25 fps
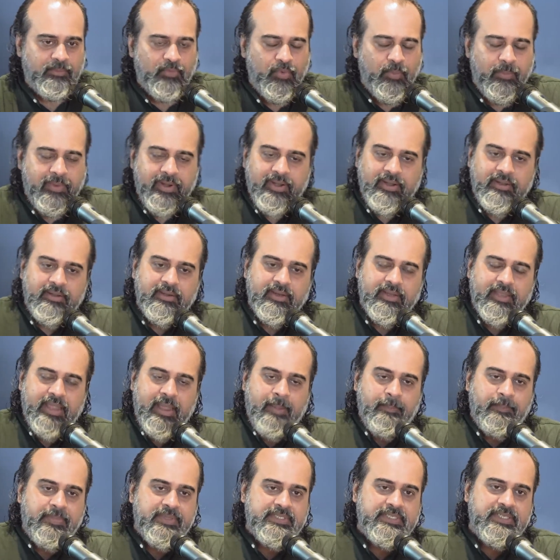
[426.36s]
The moment a
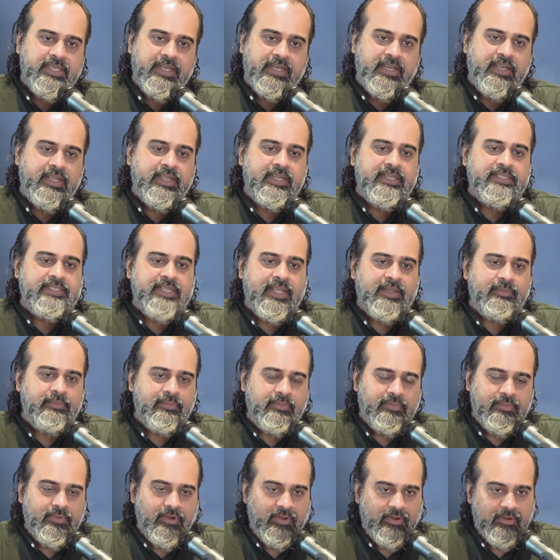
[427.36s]
campus declares, I
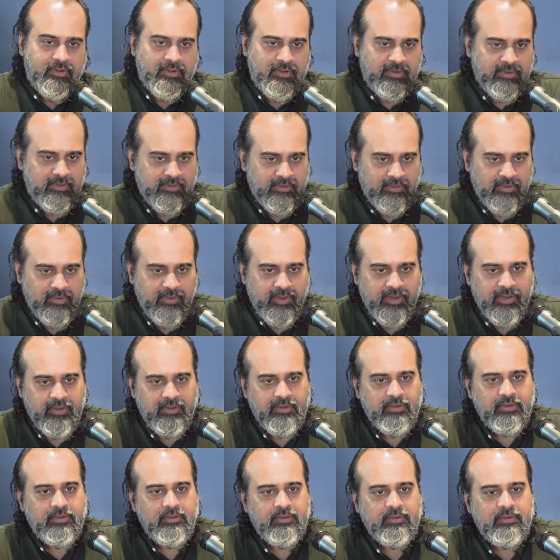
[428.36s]
am not
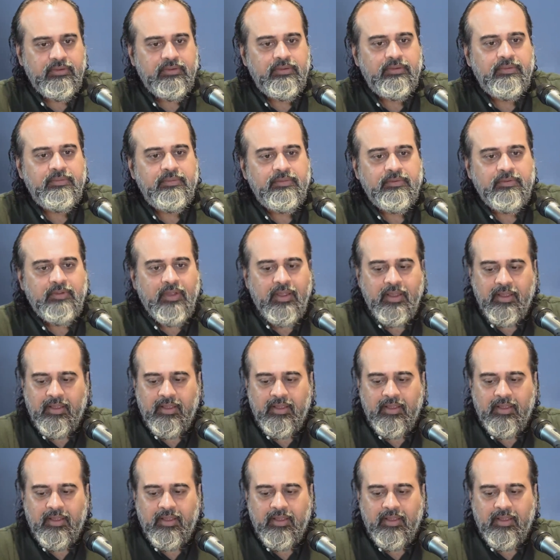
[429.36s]
going to